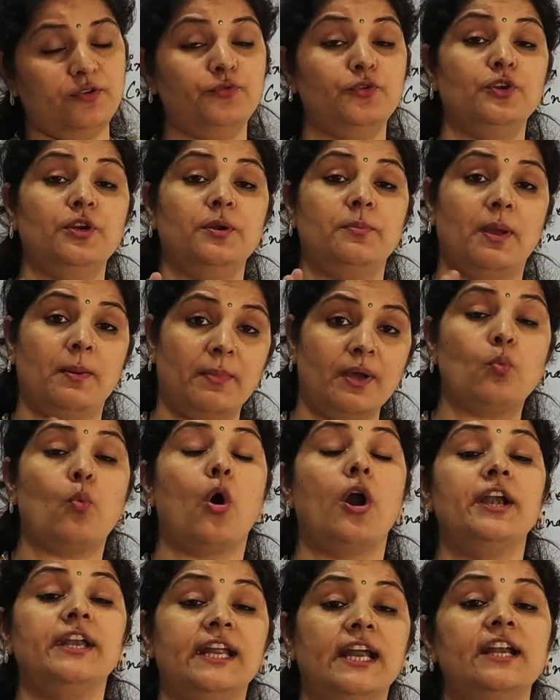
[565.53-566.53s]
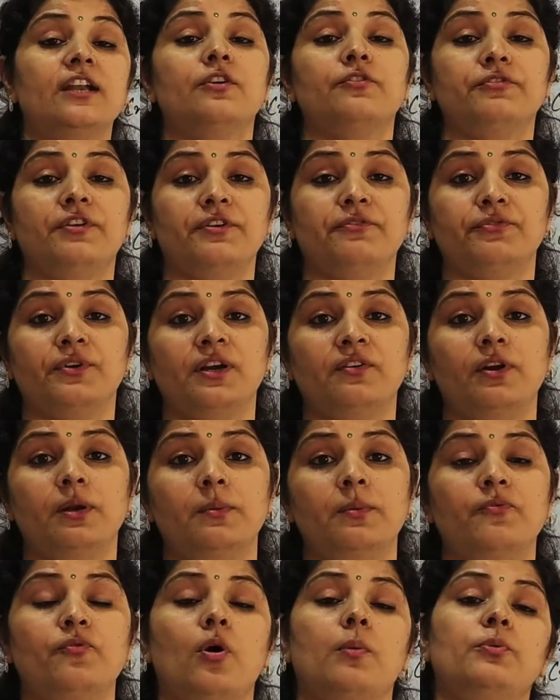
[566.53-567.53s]
If you remember what kind of wavefront
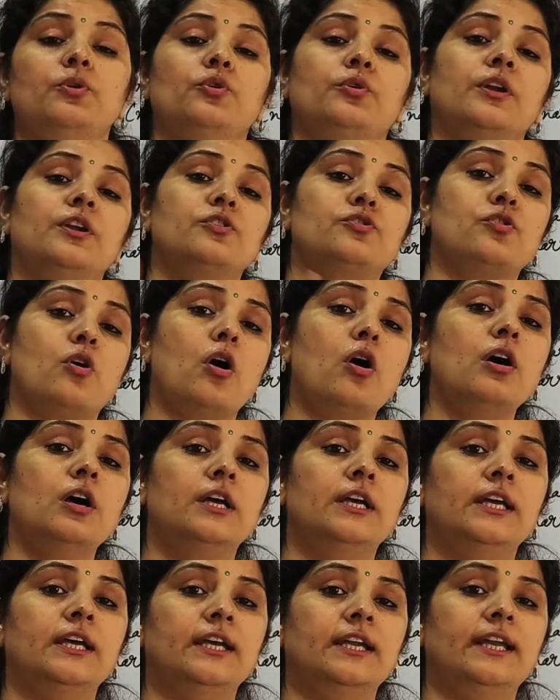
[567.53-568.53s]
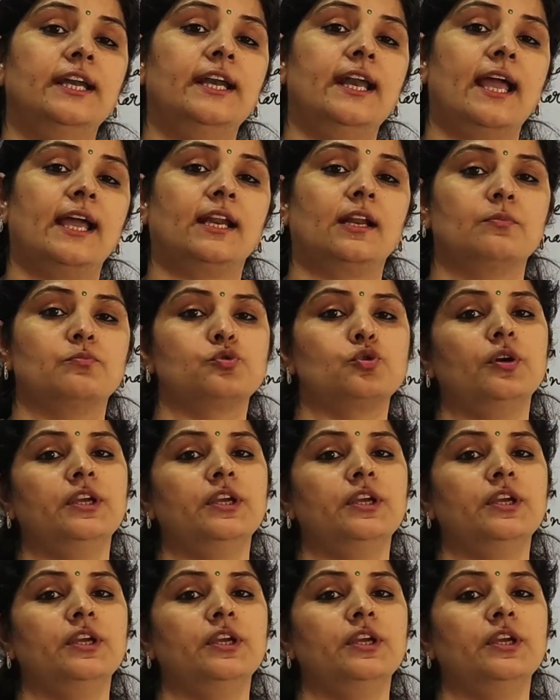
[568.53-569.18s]
will be formed, you can draw ray diagram.